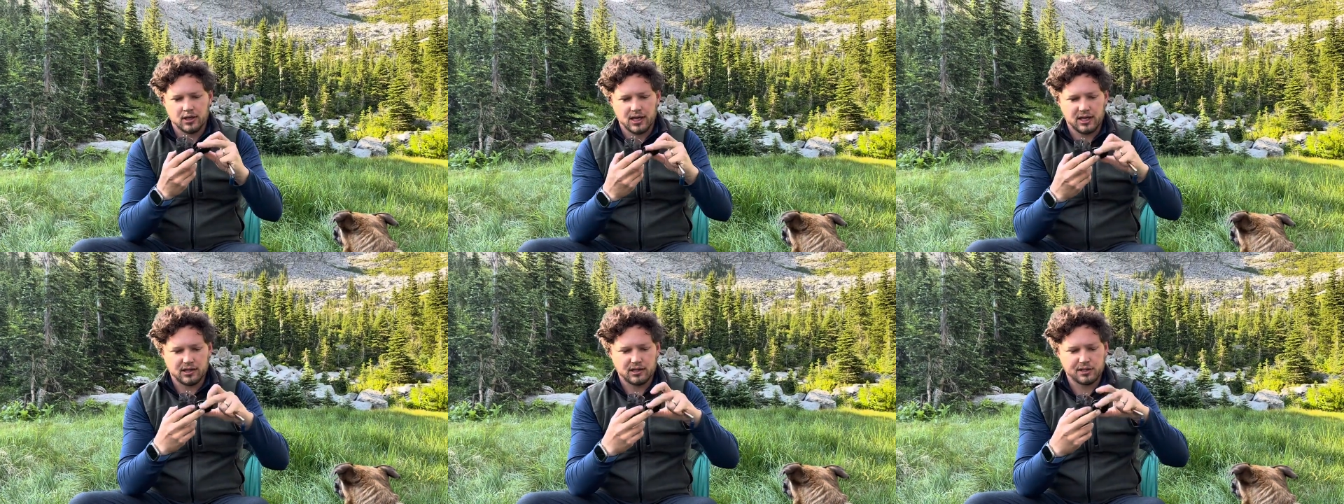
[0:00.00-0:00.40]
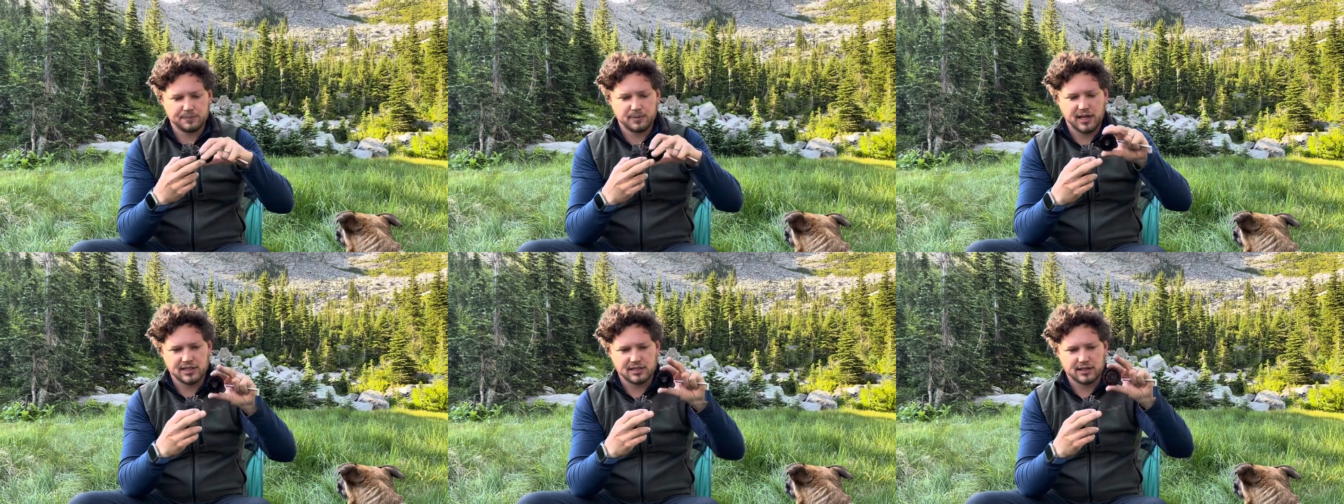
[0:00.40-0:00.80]
And this
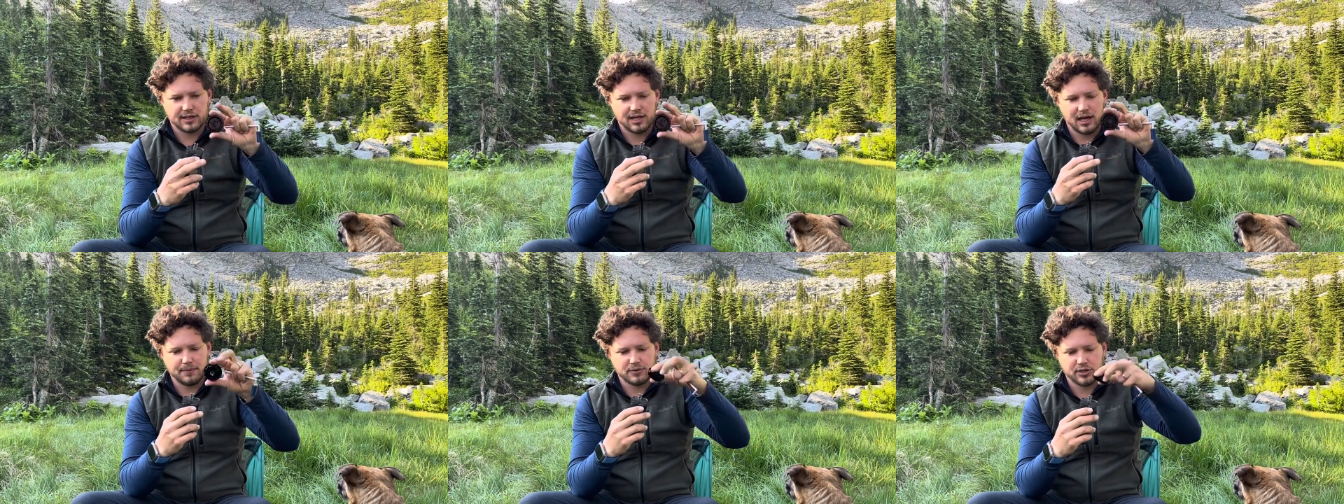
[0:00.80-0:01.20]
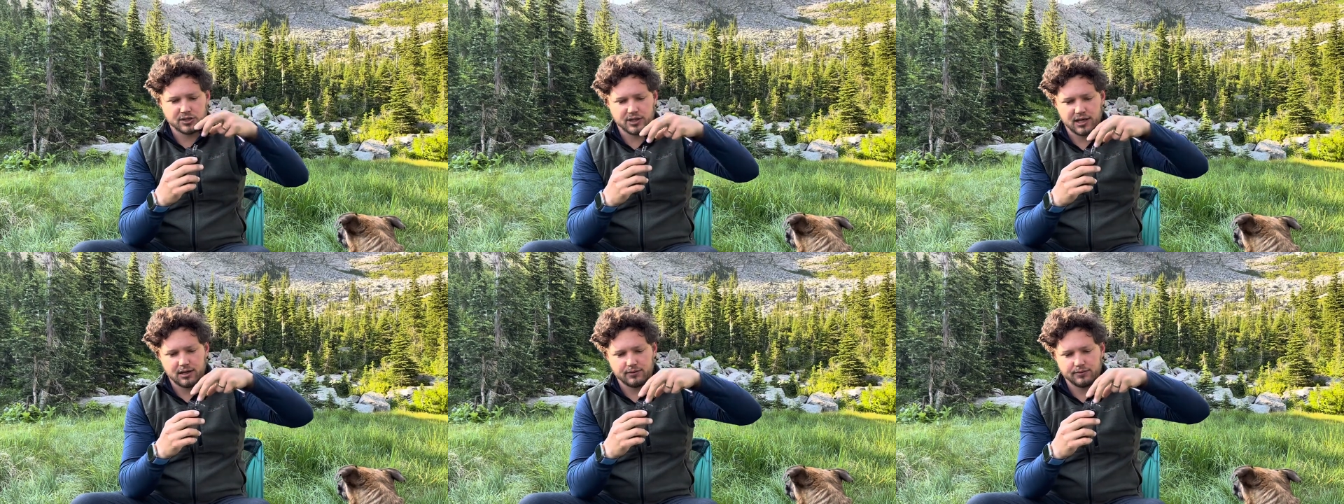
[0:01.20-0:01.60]
plastic cap just
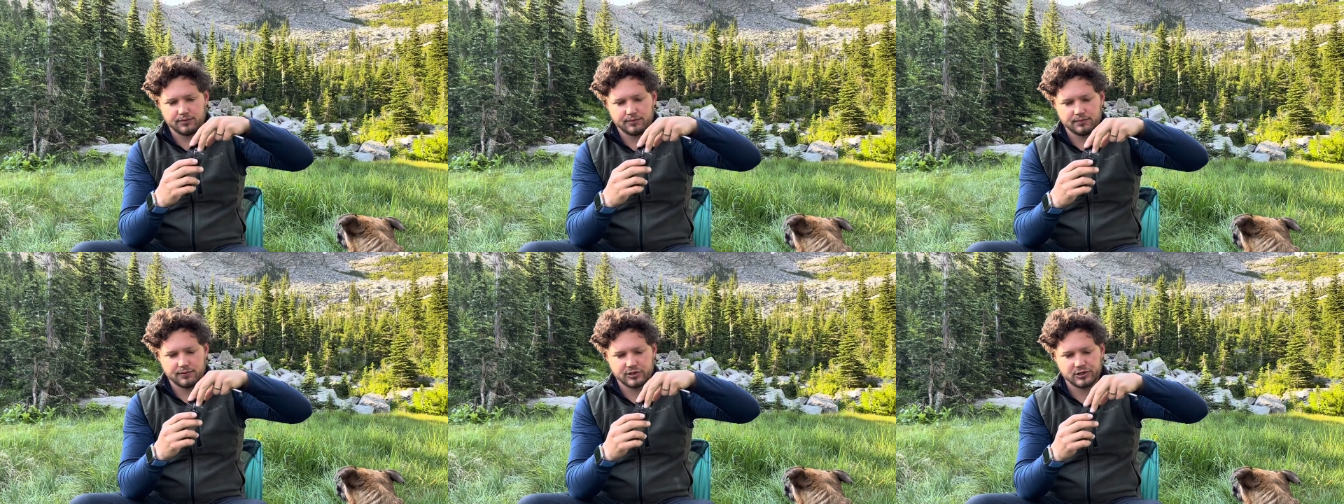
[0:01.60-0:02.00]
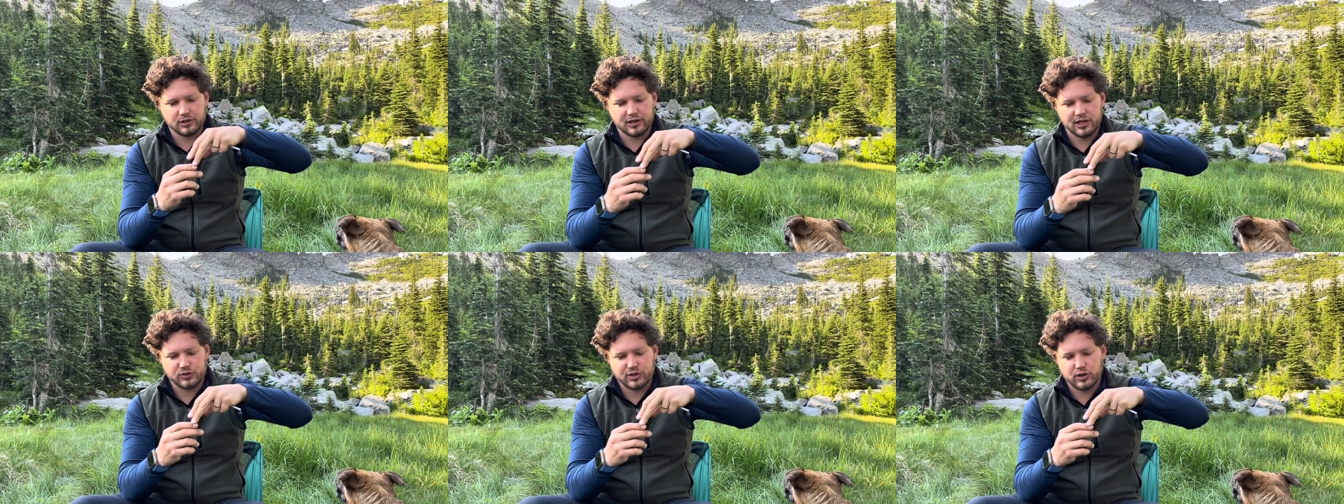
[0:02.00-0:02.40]
kind of
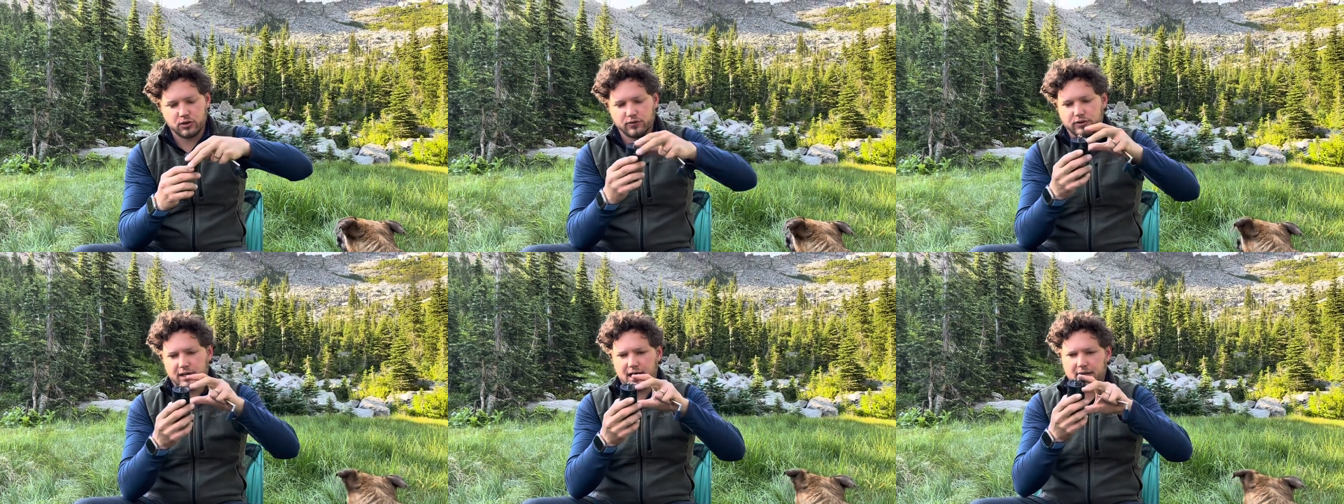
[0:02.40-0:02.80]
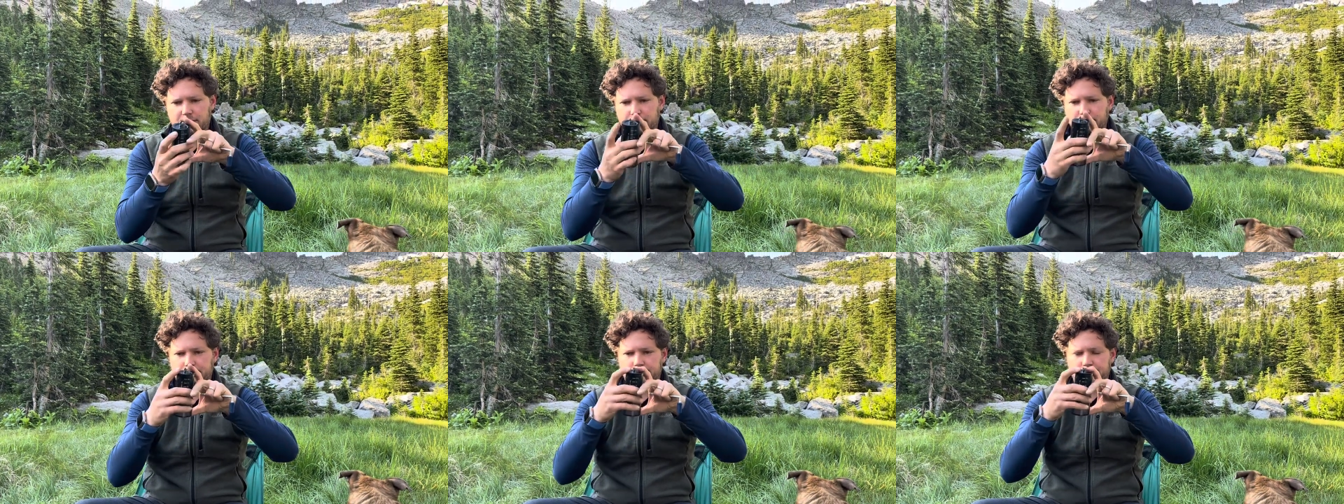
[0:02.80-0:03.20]
slides right over that,
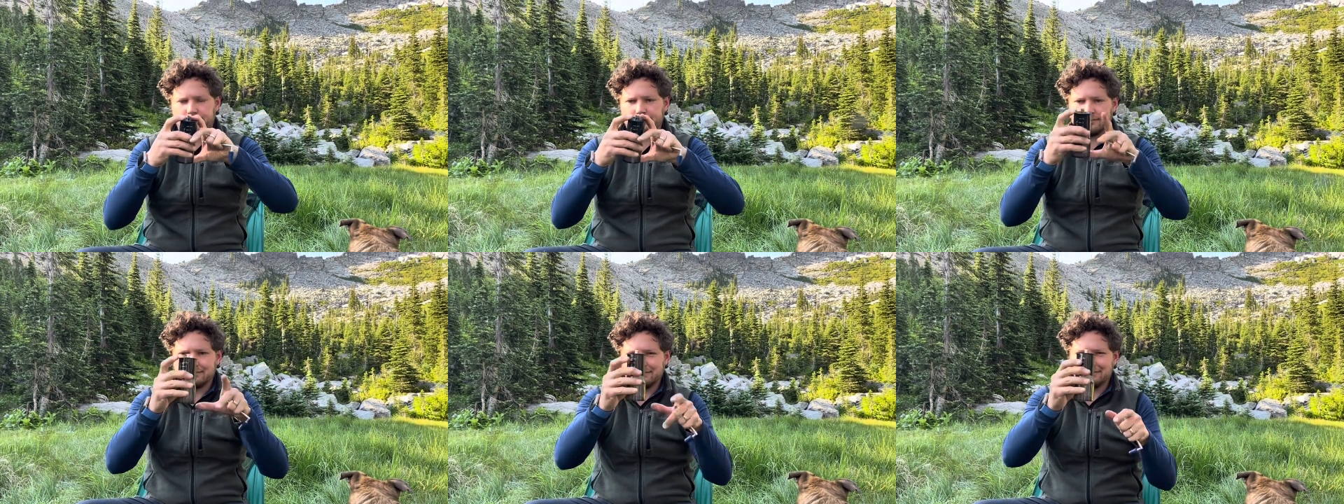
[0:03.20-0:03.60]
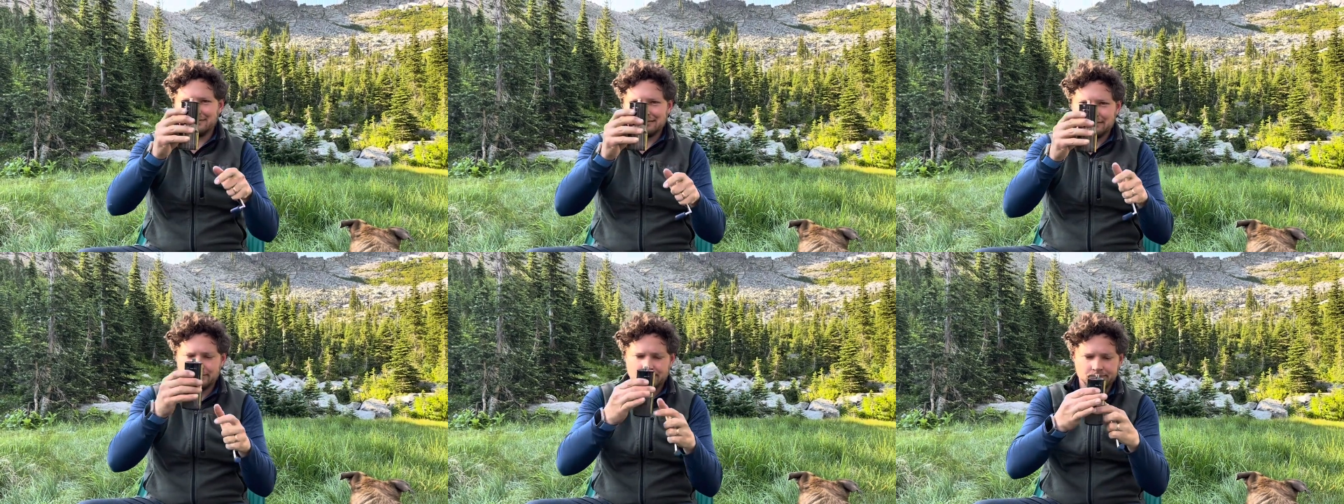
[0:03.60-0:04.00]

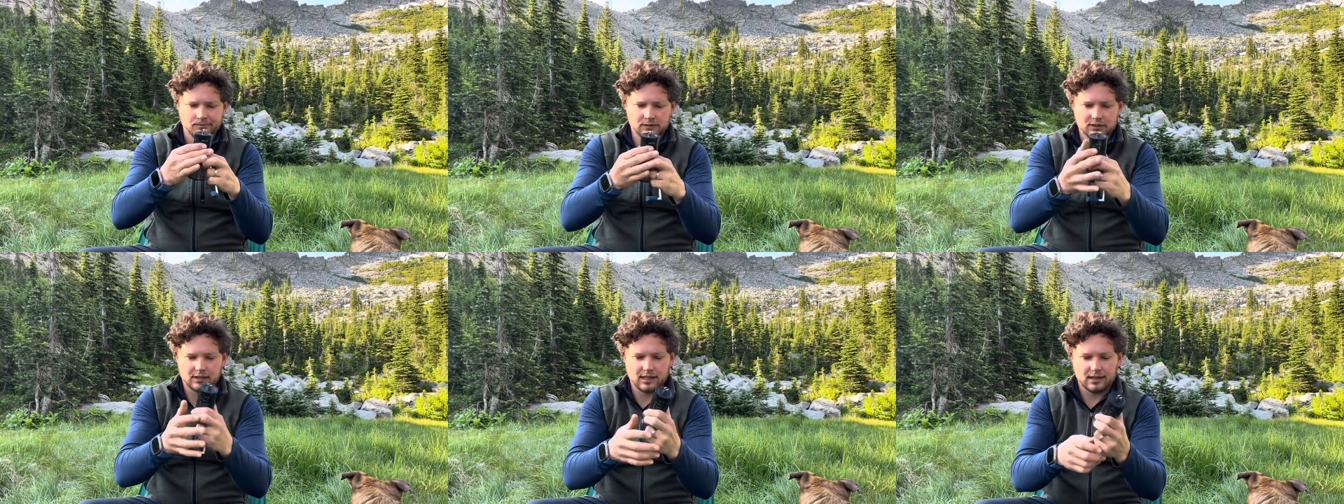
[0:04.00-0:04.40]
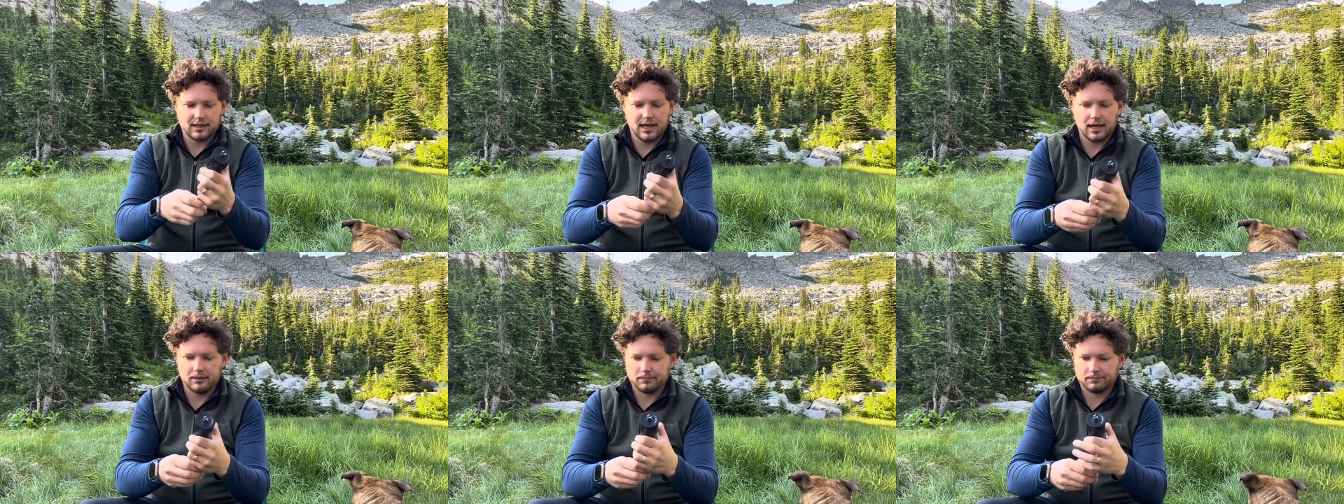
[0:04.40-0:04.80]
like that.